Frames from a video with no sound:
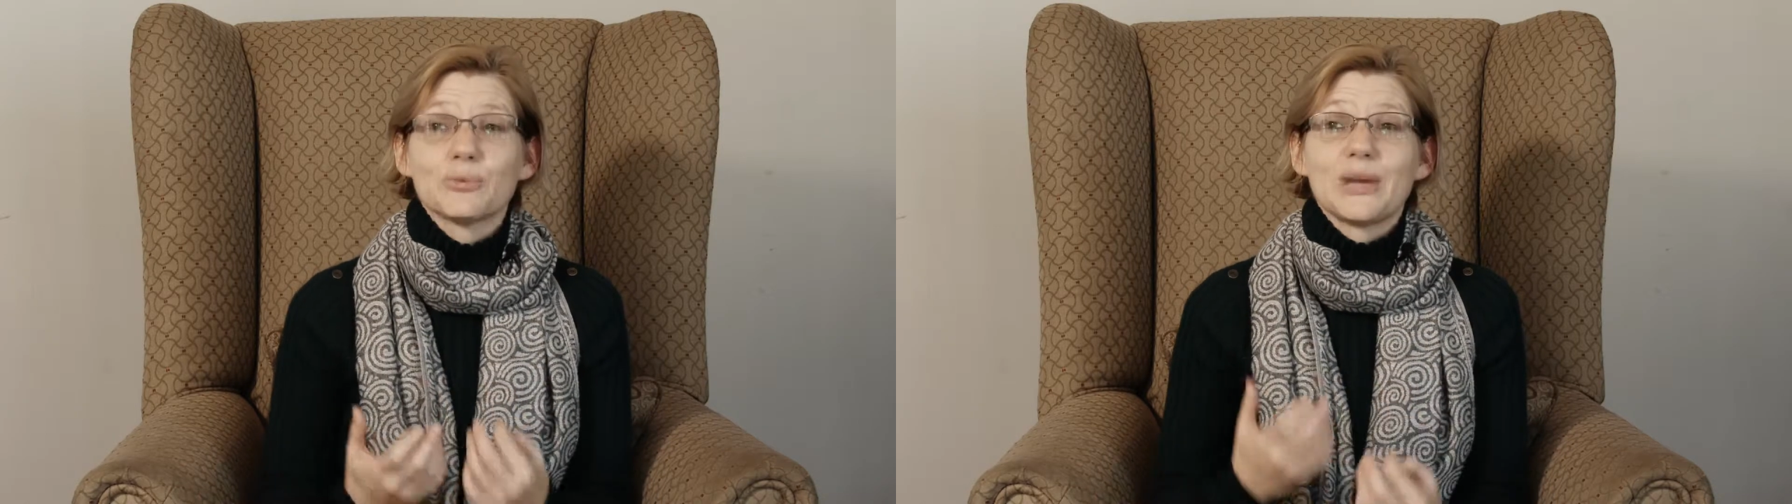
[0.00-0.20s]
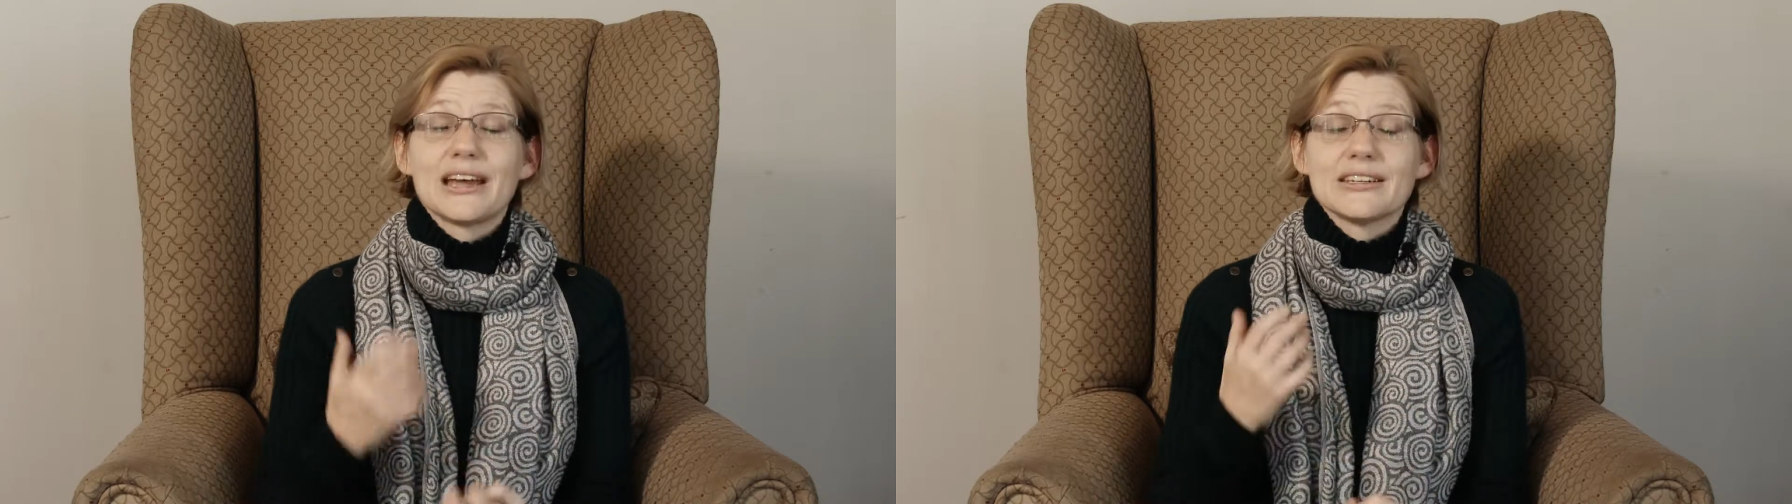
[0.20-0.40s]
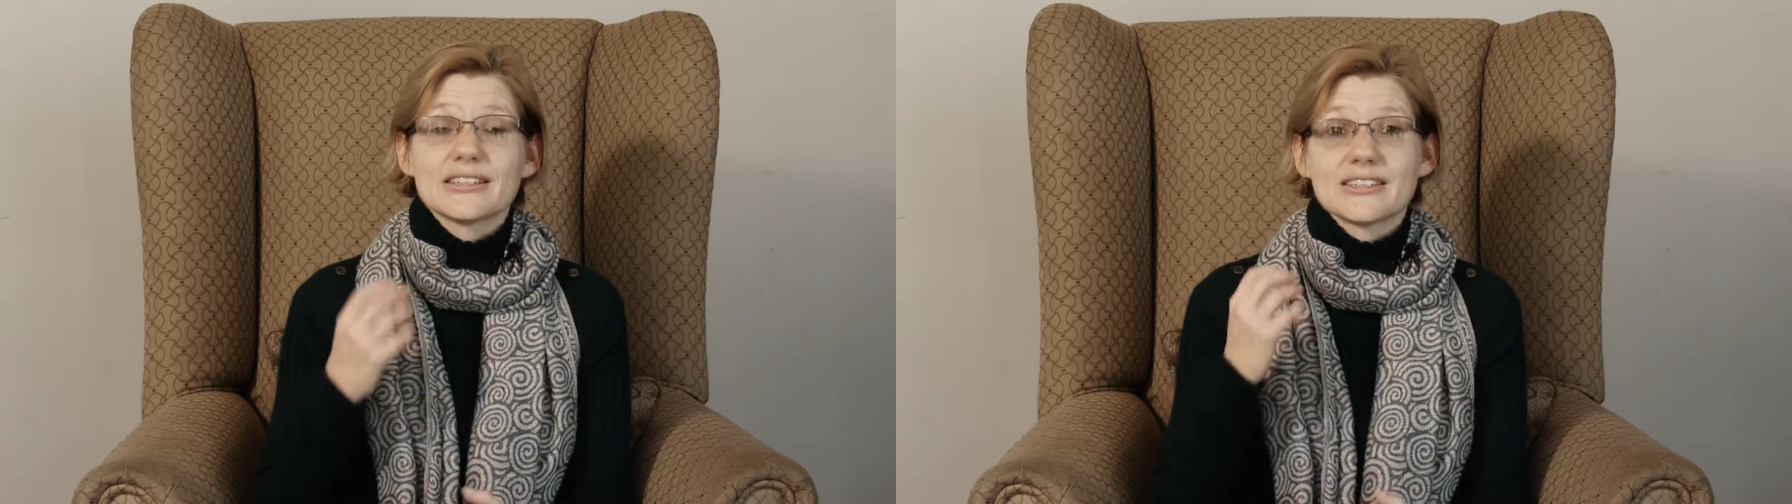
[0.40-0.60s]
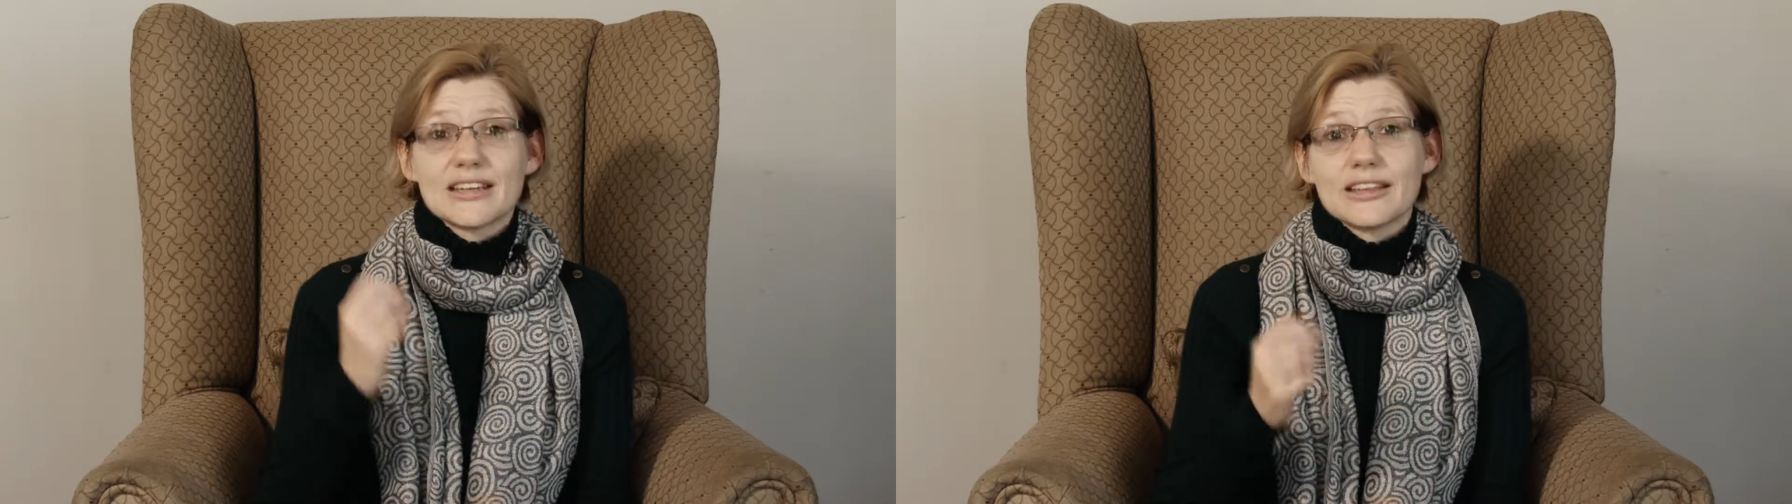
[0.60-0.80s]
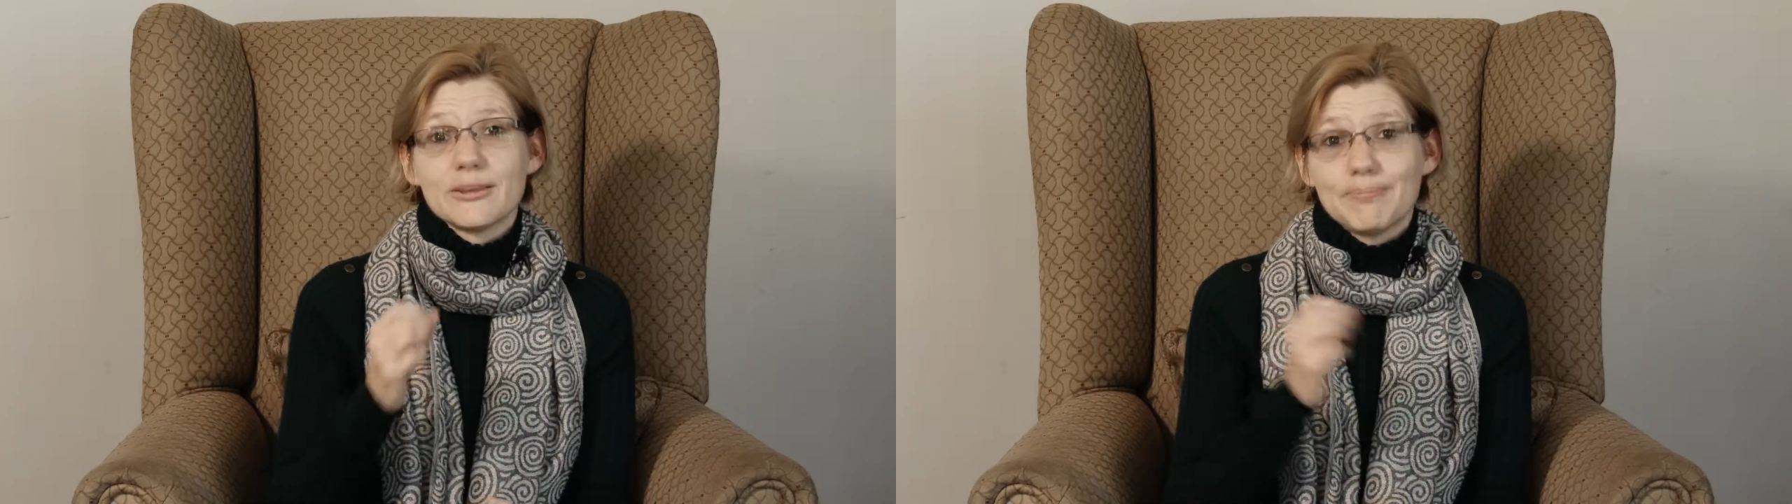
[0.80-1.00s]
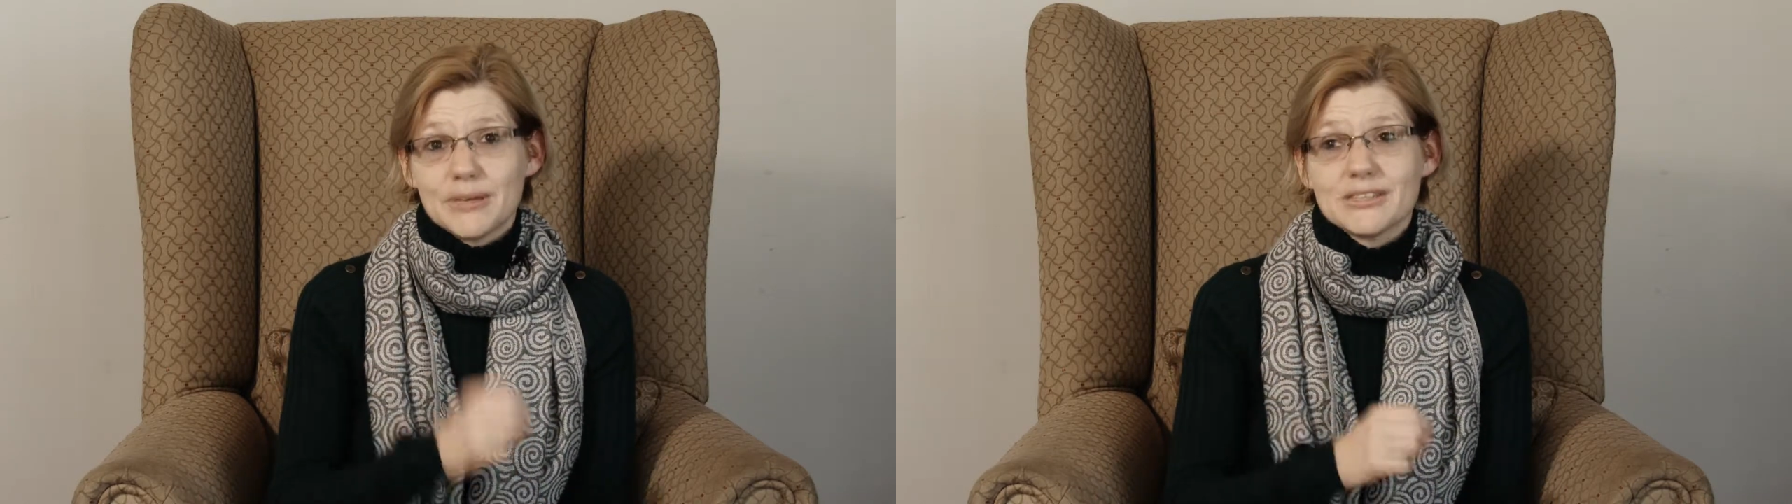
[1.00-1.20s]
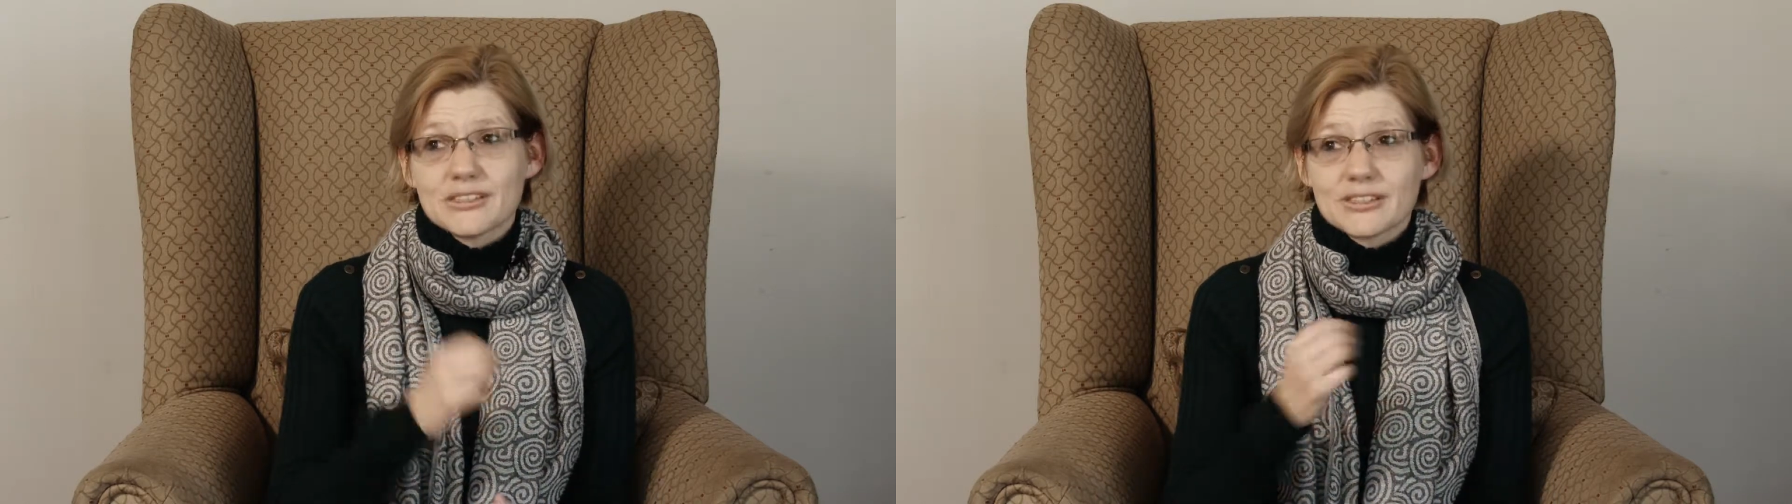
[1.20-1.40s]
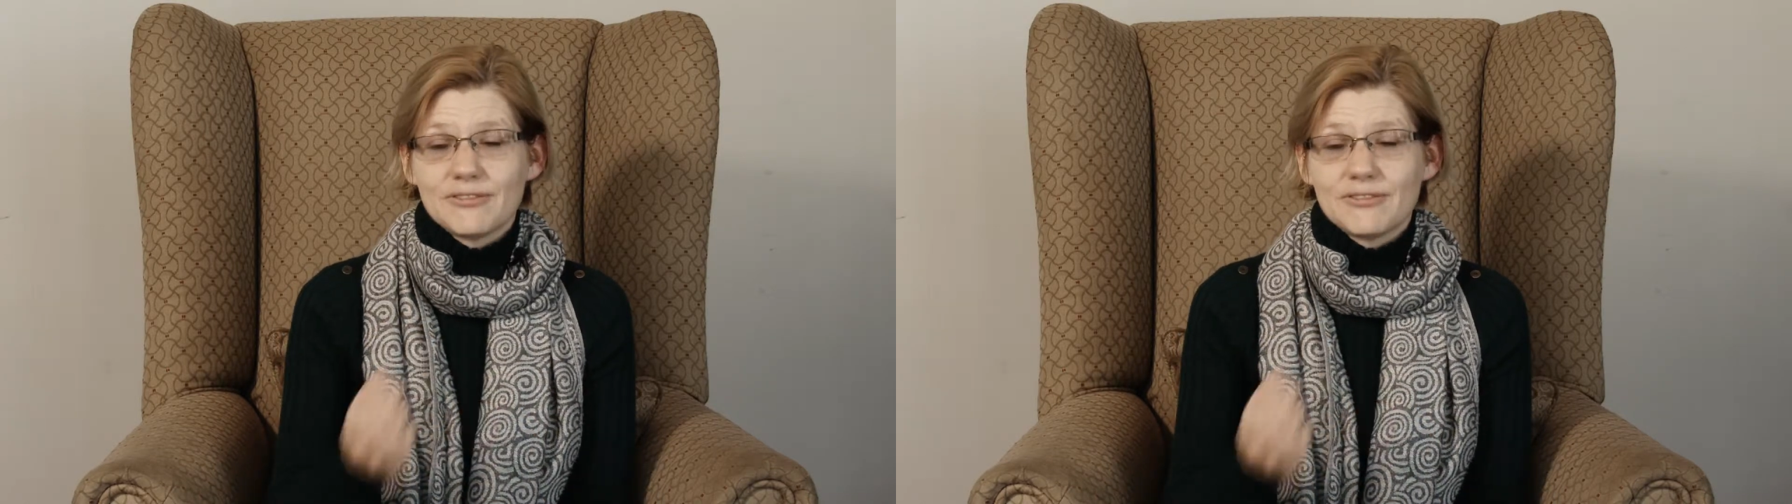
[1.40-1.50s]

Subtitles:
and we understand the business